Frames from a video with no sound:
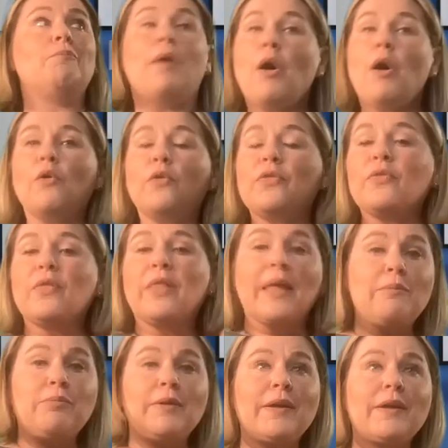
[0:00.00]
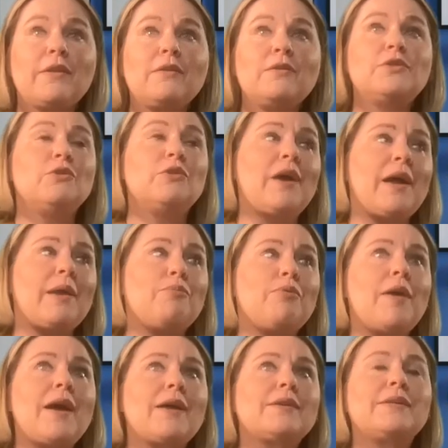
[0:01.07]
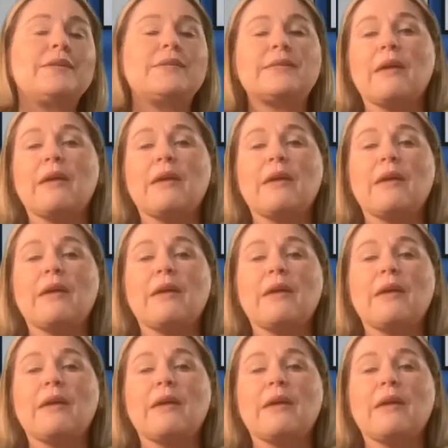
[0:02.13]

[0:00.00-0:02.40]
both, labeling and do the guided practice,